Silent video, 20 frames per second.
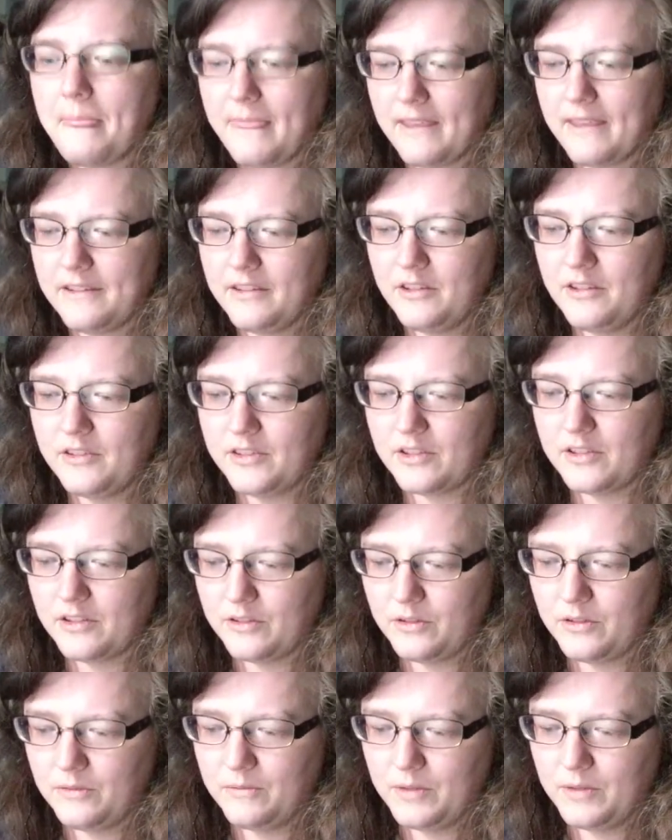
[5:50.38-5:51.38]
You start
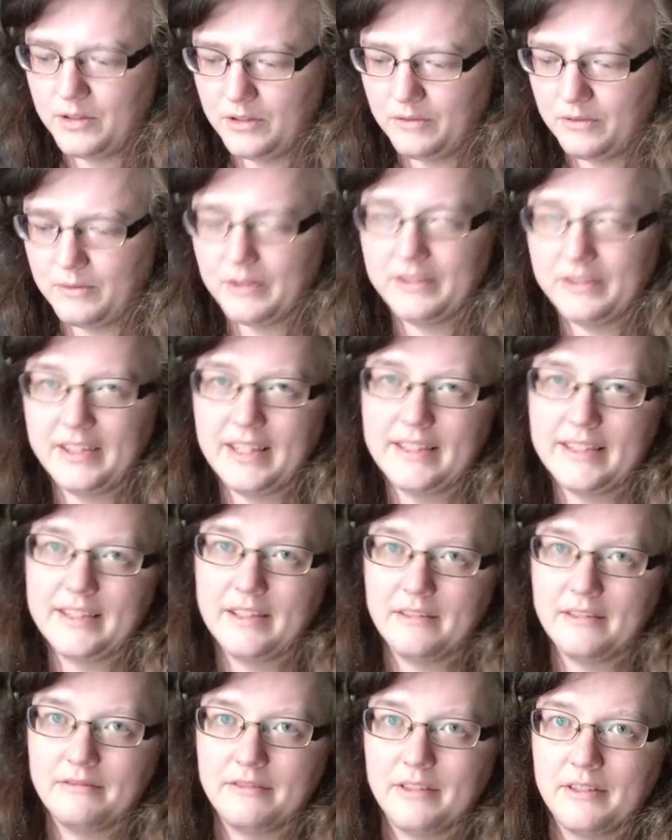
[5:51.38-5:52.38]
to wonder where things
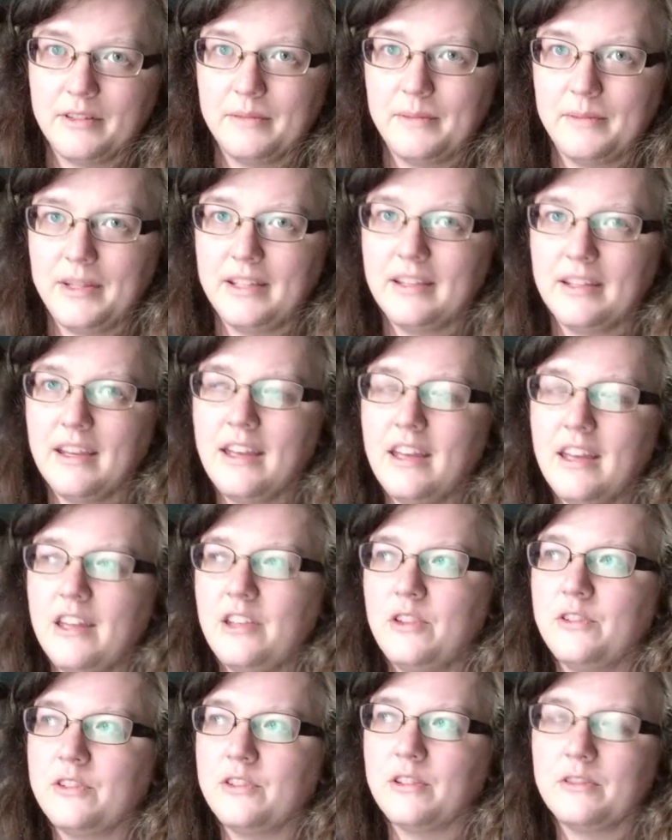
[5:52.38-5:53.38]
come from, and
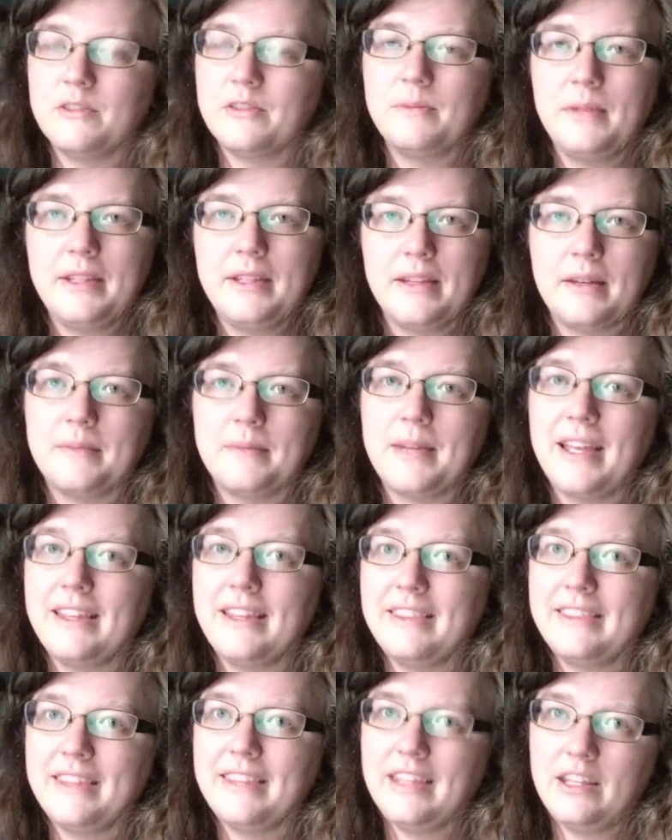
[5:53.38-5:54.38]
you start to become a
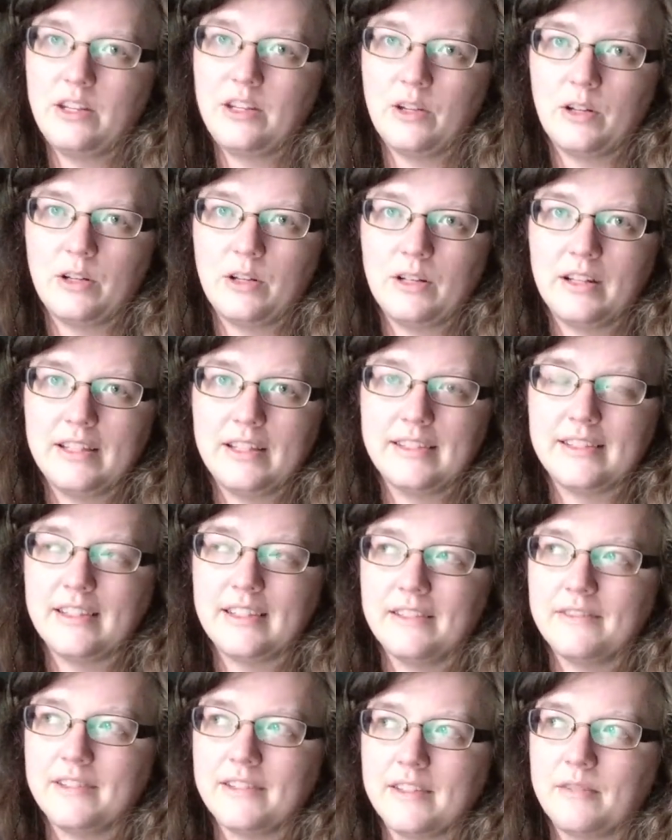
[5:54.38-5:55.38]
thinker instead
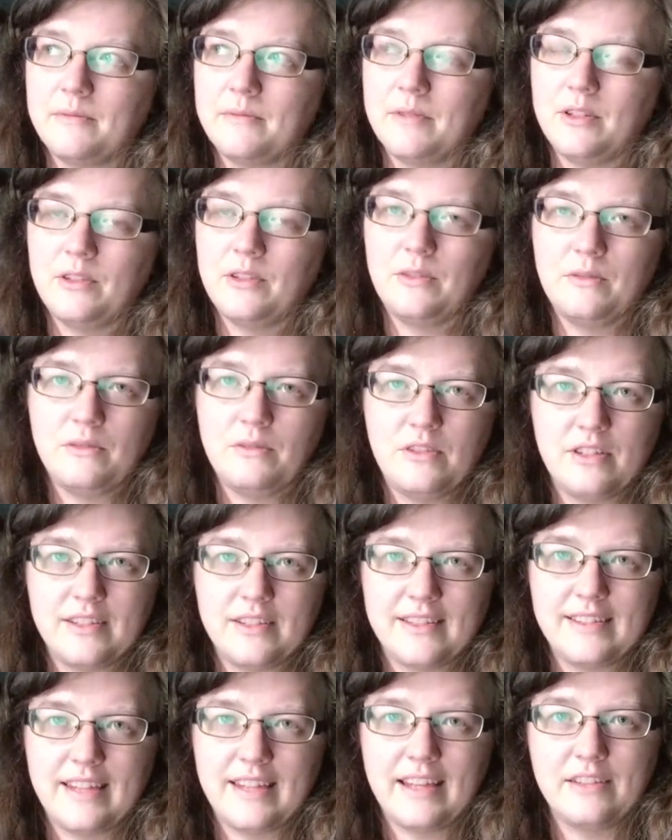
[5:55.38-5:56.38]
of someone who just
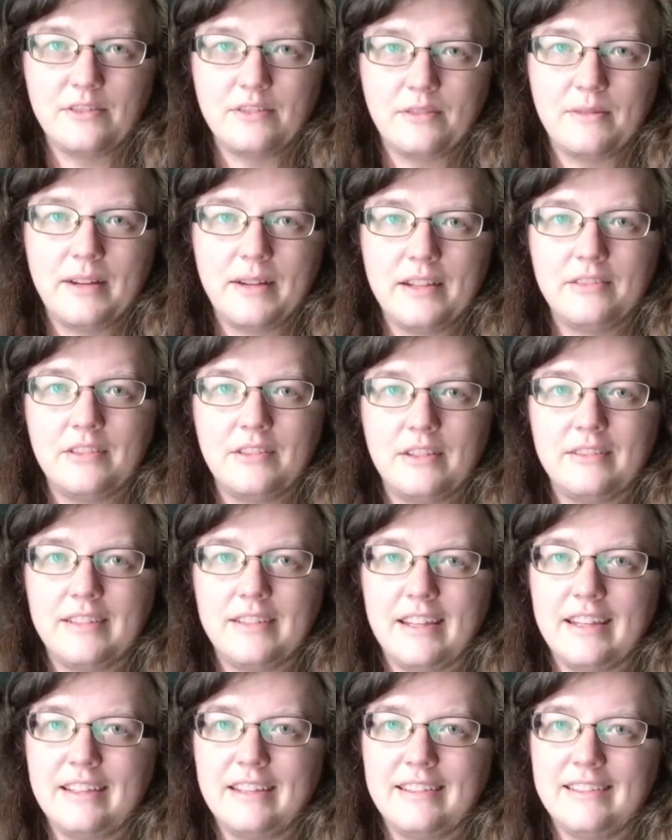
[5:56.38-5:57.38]
stands around all
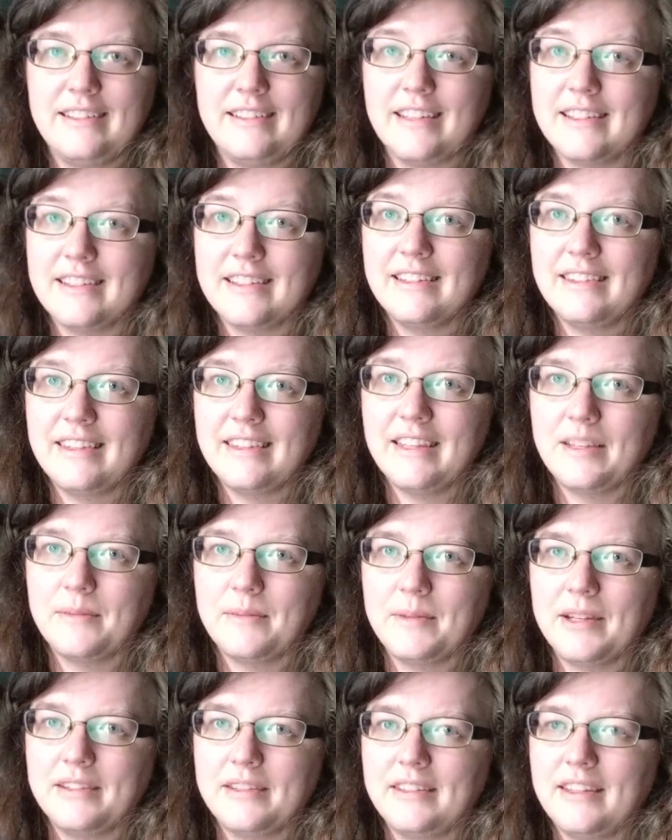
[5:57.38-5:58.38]
day and doesn't think
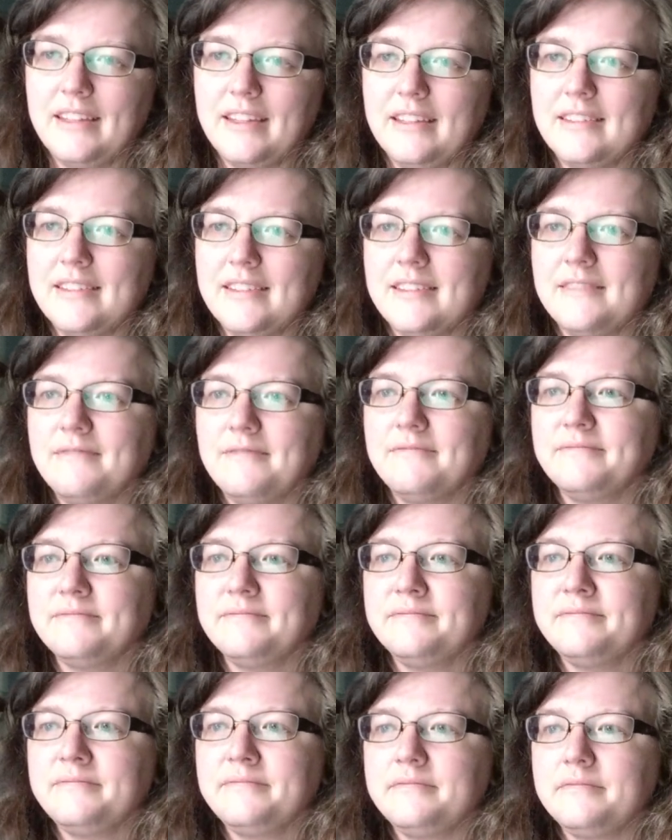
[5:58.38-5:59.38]
about things.
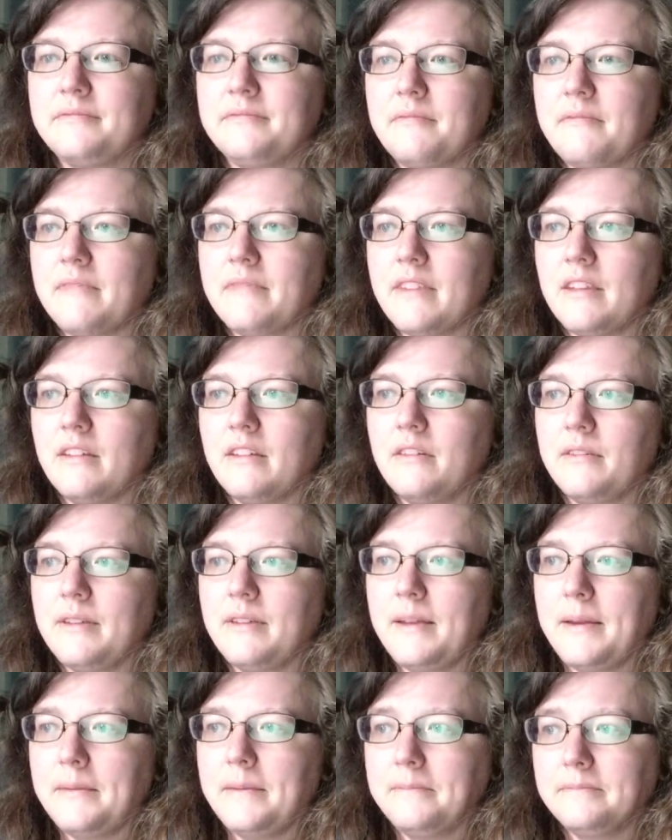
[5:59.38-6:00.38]

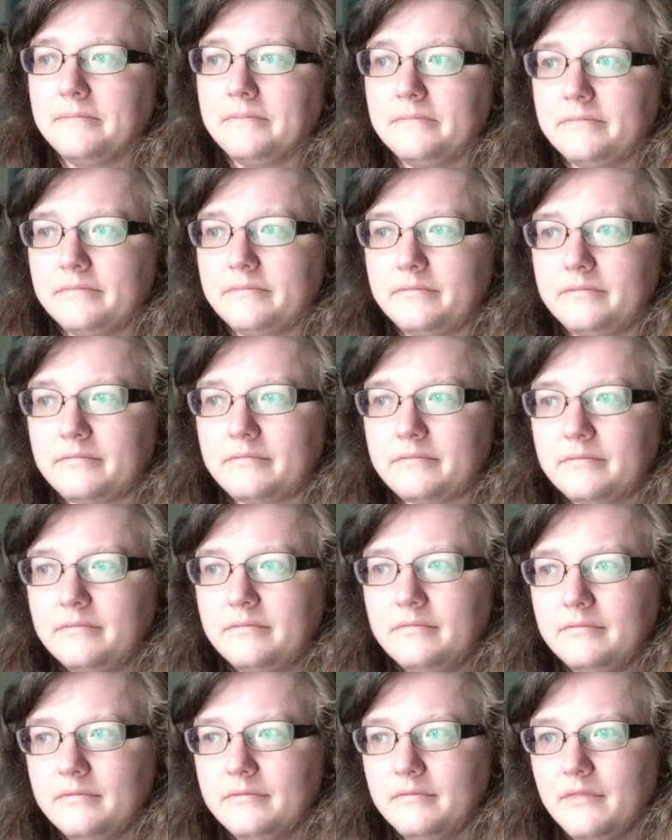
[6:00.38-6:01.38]
Okay,
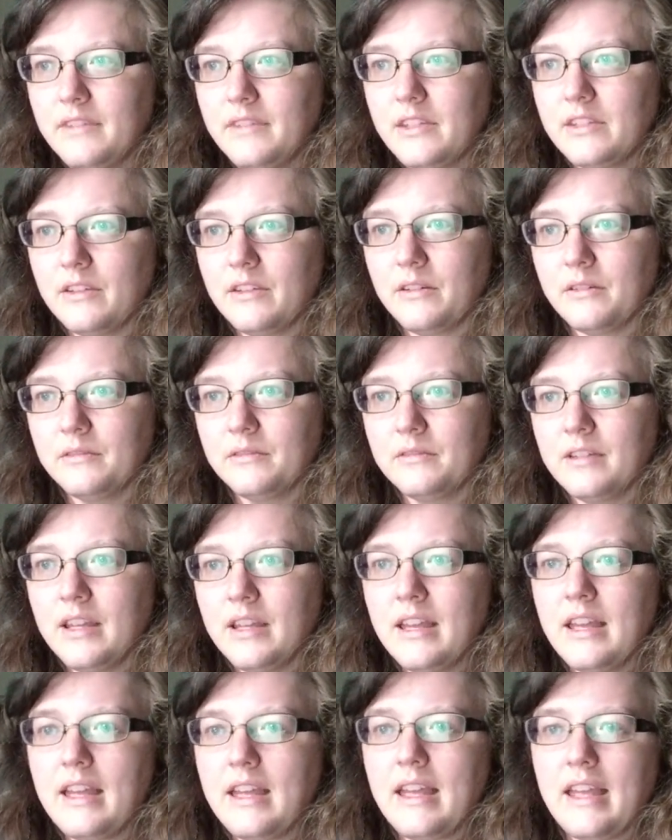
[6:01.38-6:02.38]
so
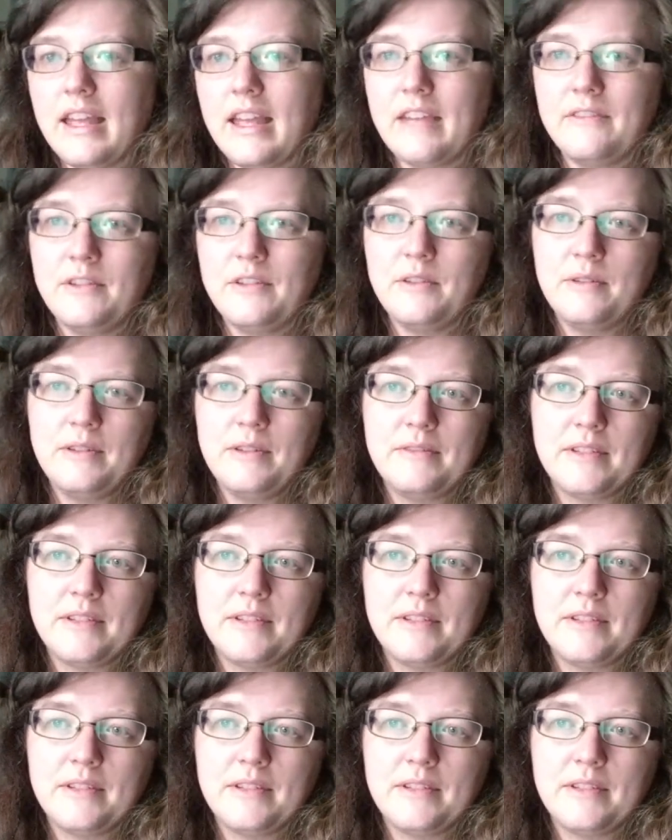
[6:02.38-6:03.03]
if you even